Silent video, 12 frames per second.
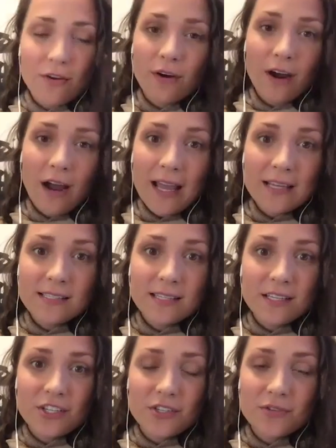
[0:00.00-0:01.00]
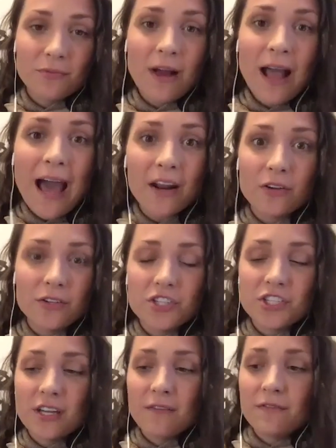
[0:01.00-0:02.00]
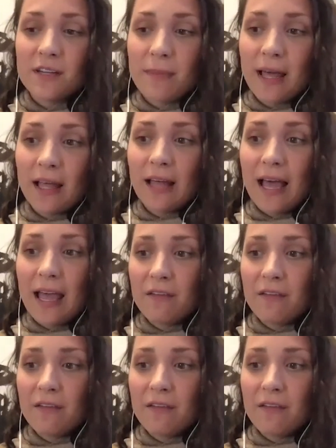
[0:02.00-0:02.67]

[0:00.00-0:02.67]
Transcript: Christ and just radical shift in my life.